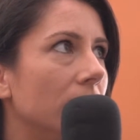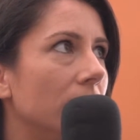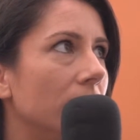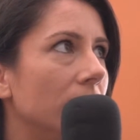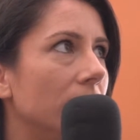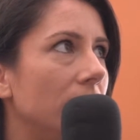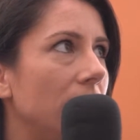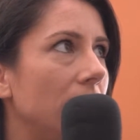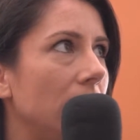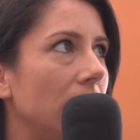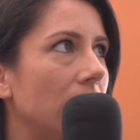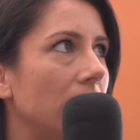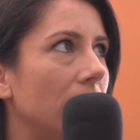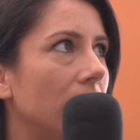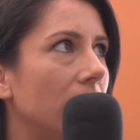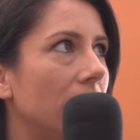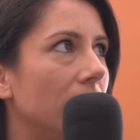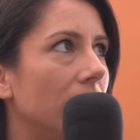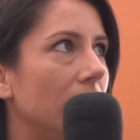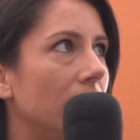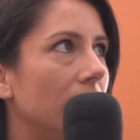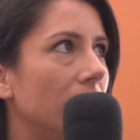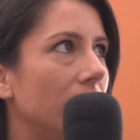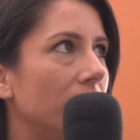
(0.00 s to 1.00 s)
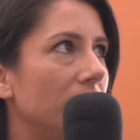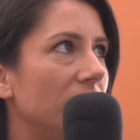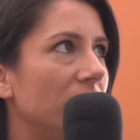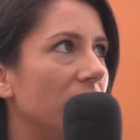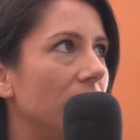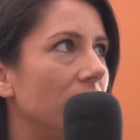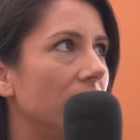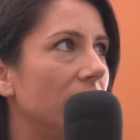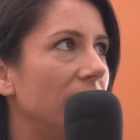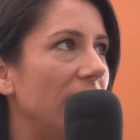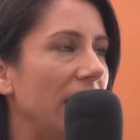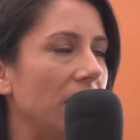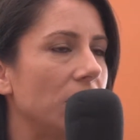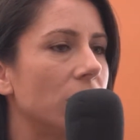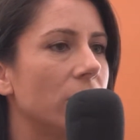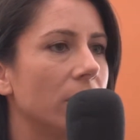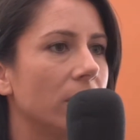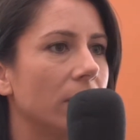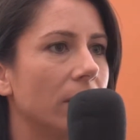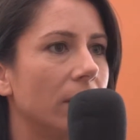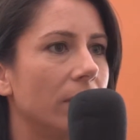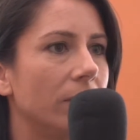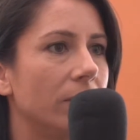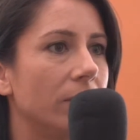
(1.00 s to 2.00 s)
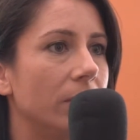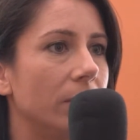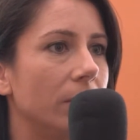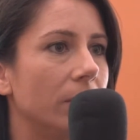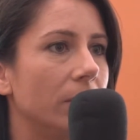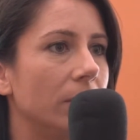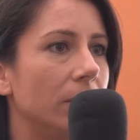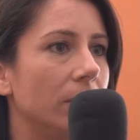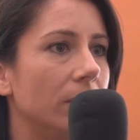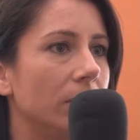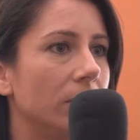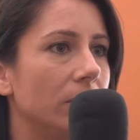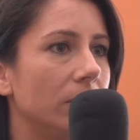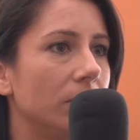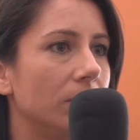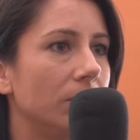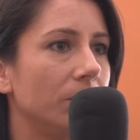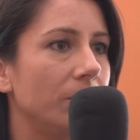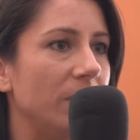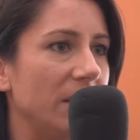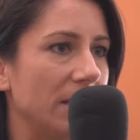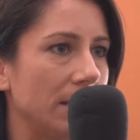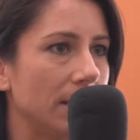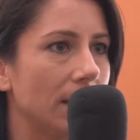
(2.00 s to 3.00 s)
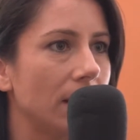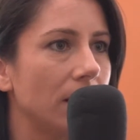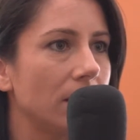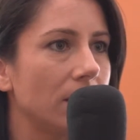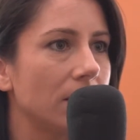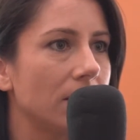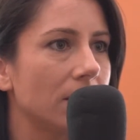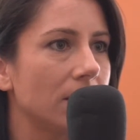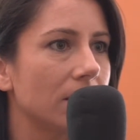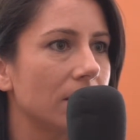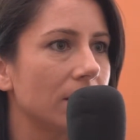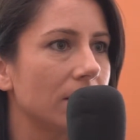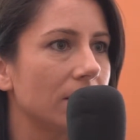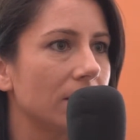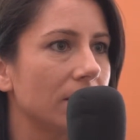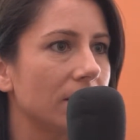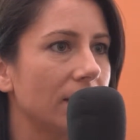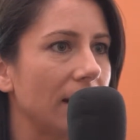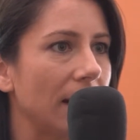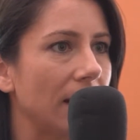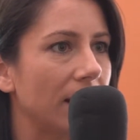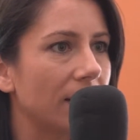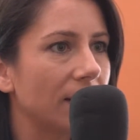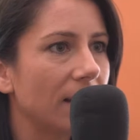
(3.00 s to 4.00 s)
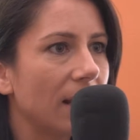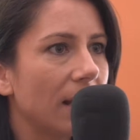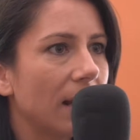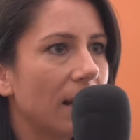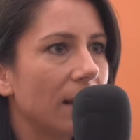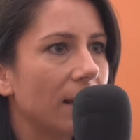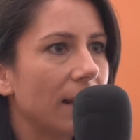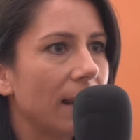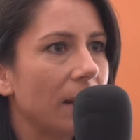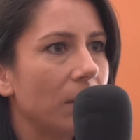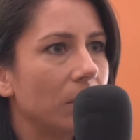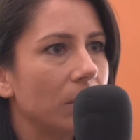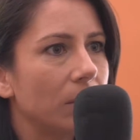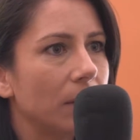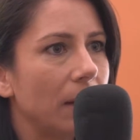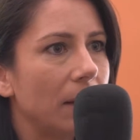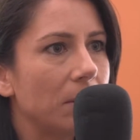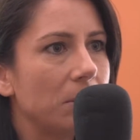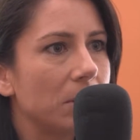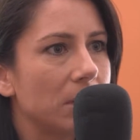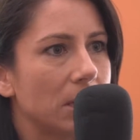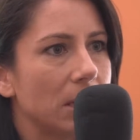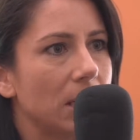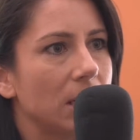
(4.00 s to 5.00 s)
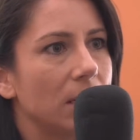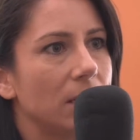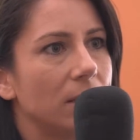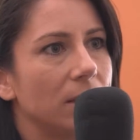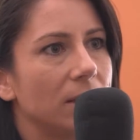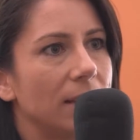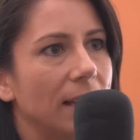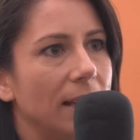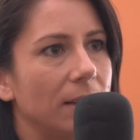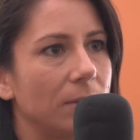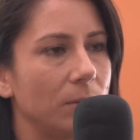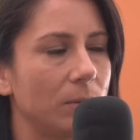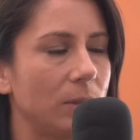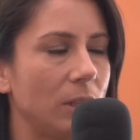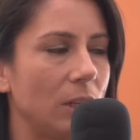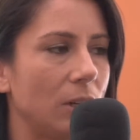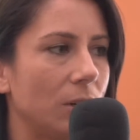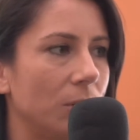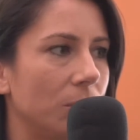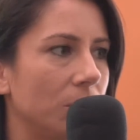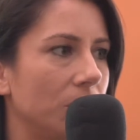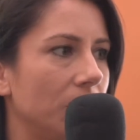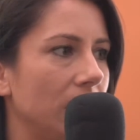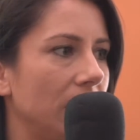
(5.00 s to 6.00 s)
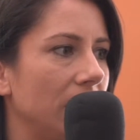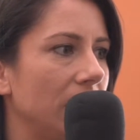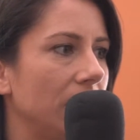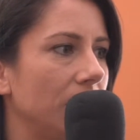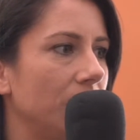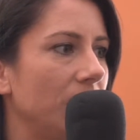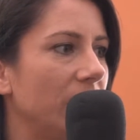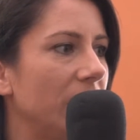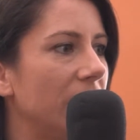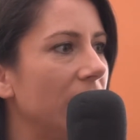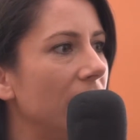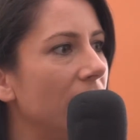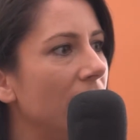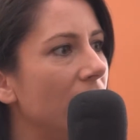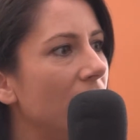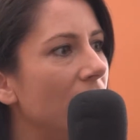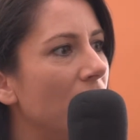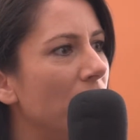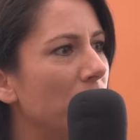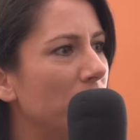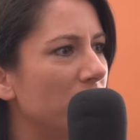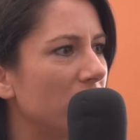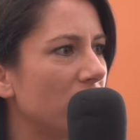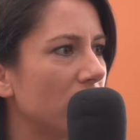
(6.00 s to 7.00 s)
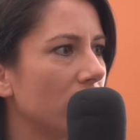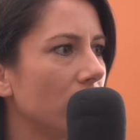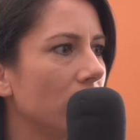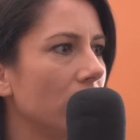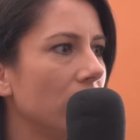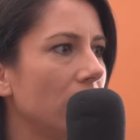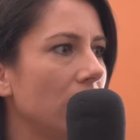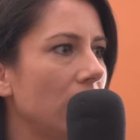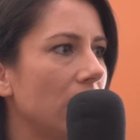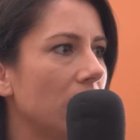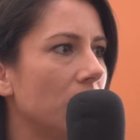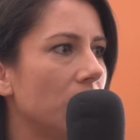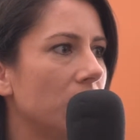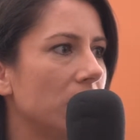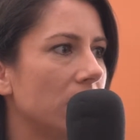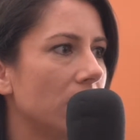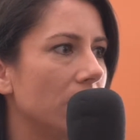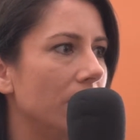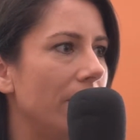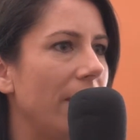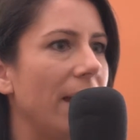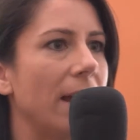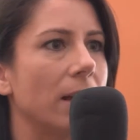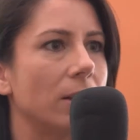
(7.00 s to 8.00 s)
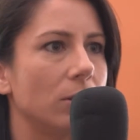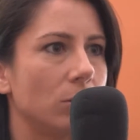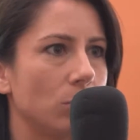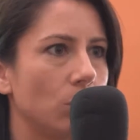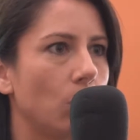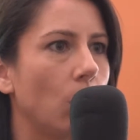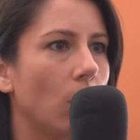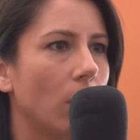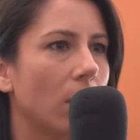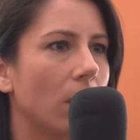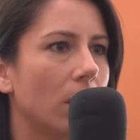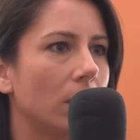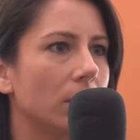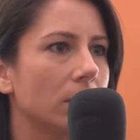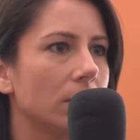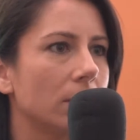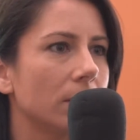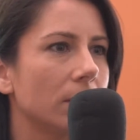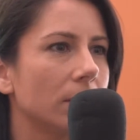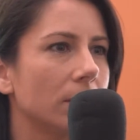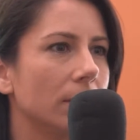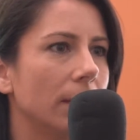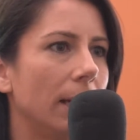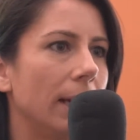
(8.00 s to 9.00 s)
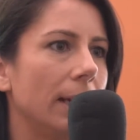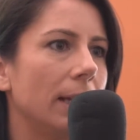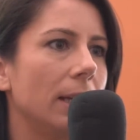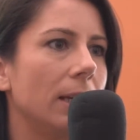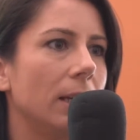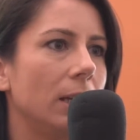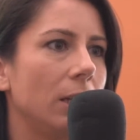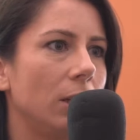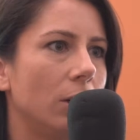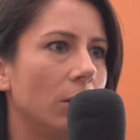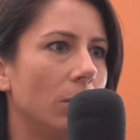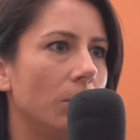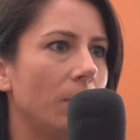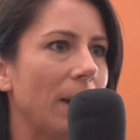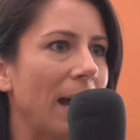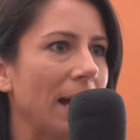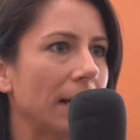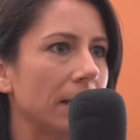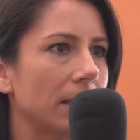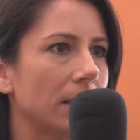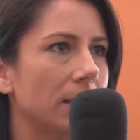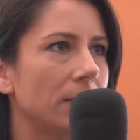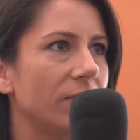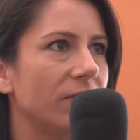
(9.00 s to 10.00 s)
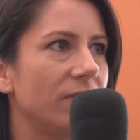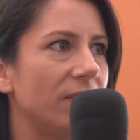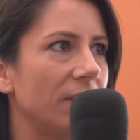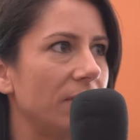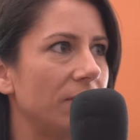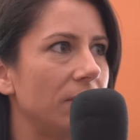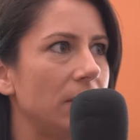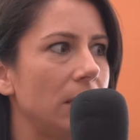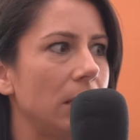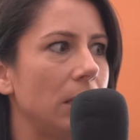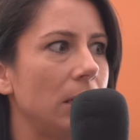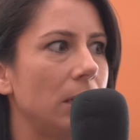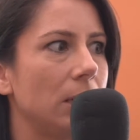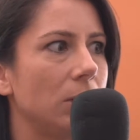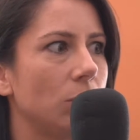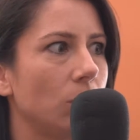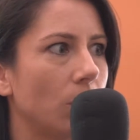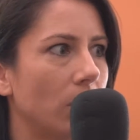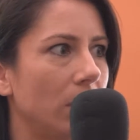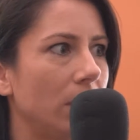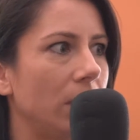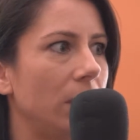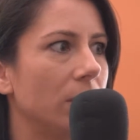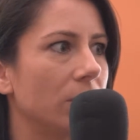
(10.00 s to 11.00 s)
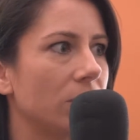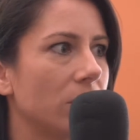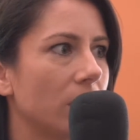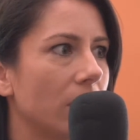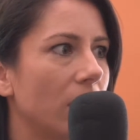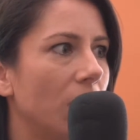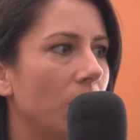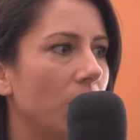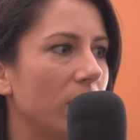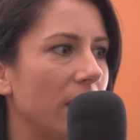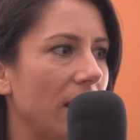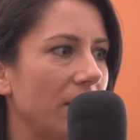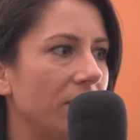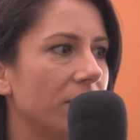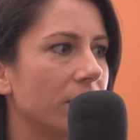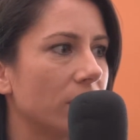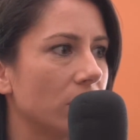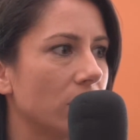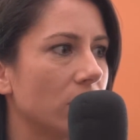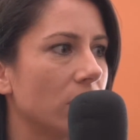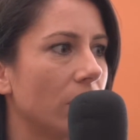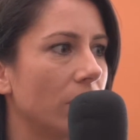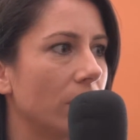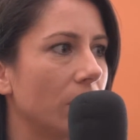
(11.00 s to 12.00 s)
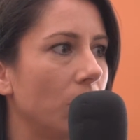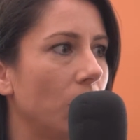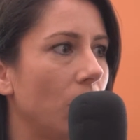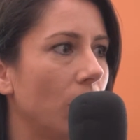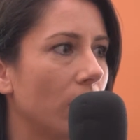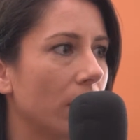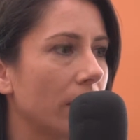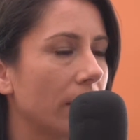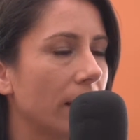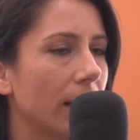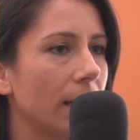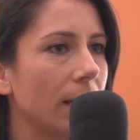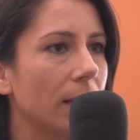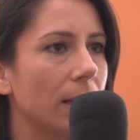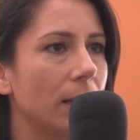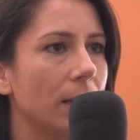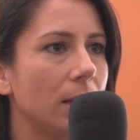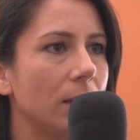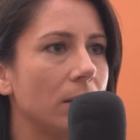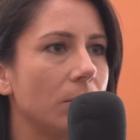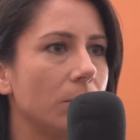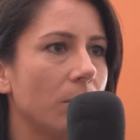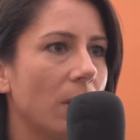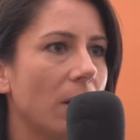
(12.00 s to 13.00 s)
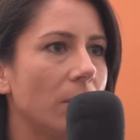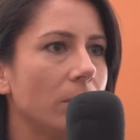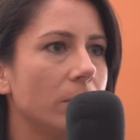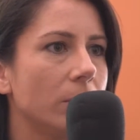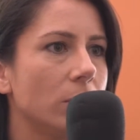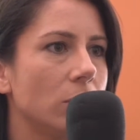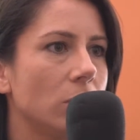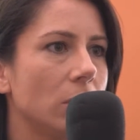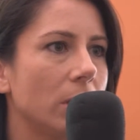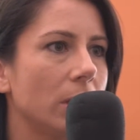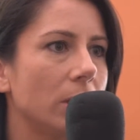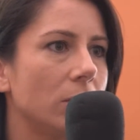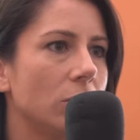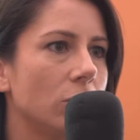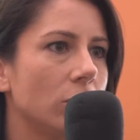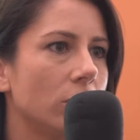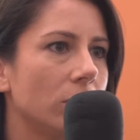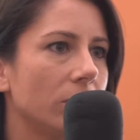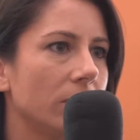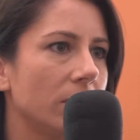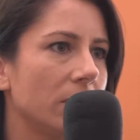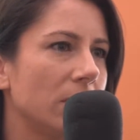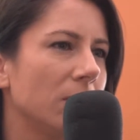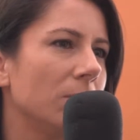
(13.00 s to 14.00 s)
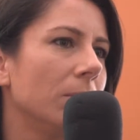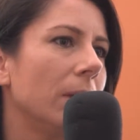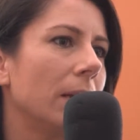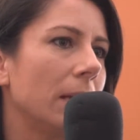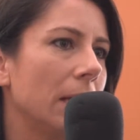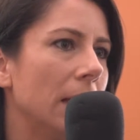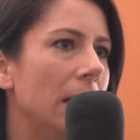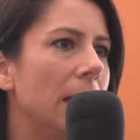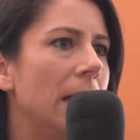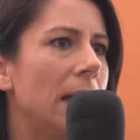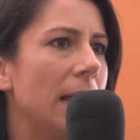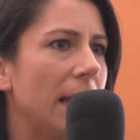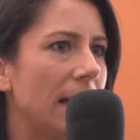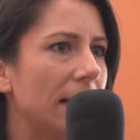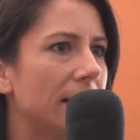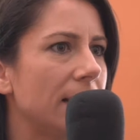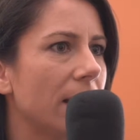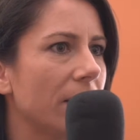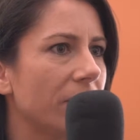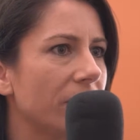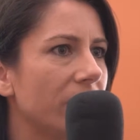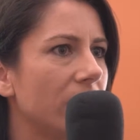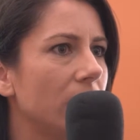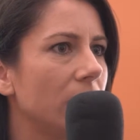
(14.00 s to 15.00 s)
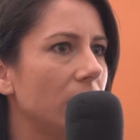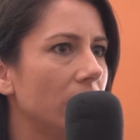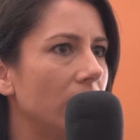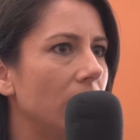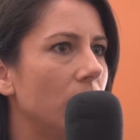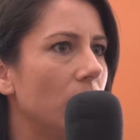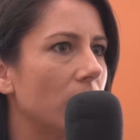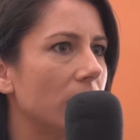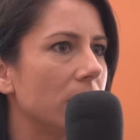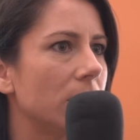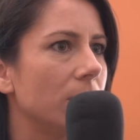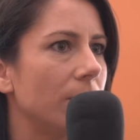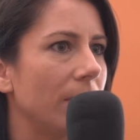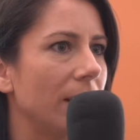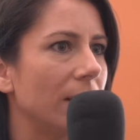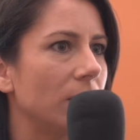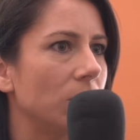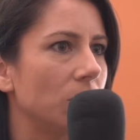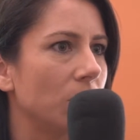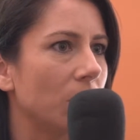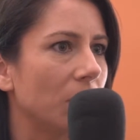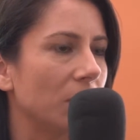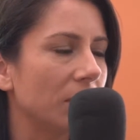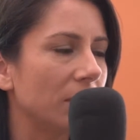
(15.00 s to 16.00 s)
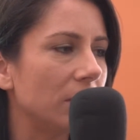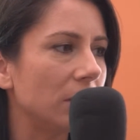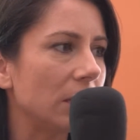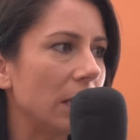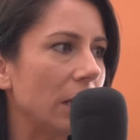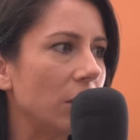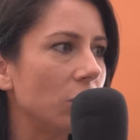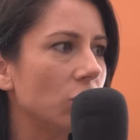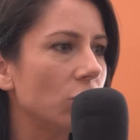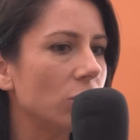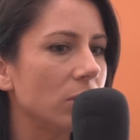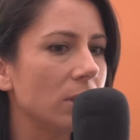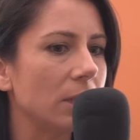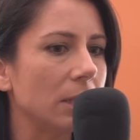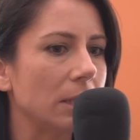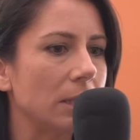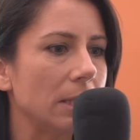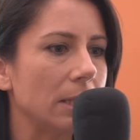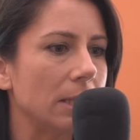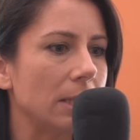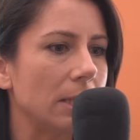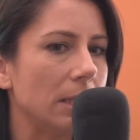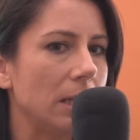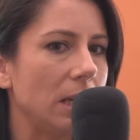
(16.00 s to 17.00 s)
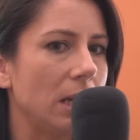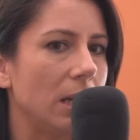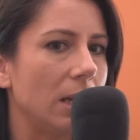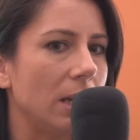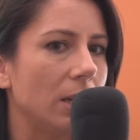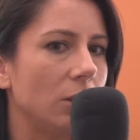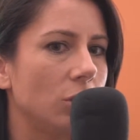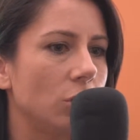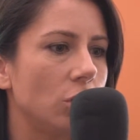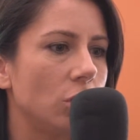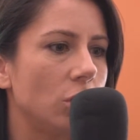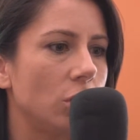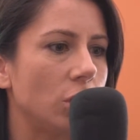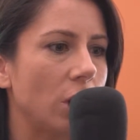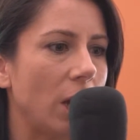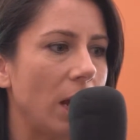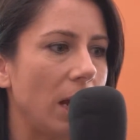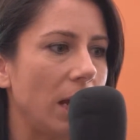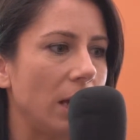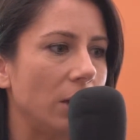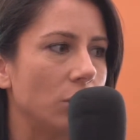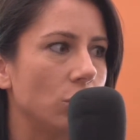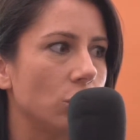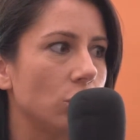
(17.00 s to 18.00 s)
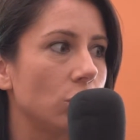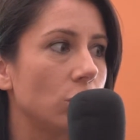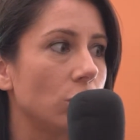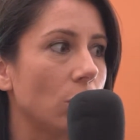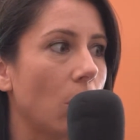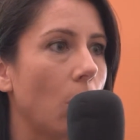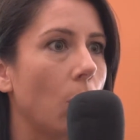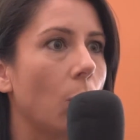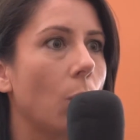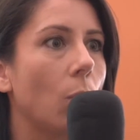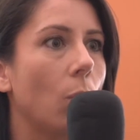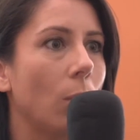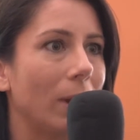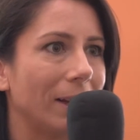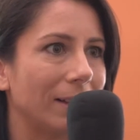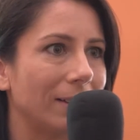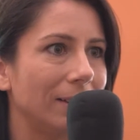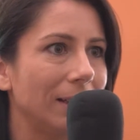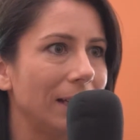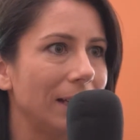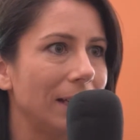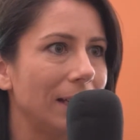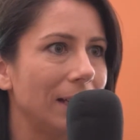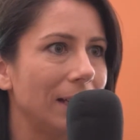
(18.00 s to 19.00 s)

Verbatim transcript: the nature of the business that that, that I was in sure. that, you know, but but certainly it was a man's world. Like, you know, back fifteen, twenty years ago when I first started working in publishing and journalism, like it definitely was a man's world. And it's interesting to see it change so quickly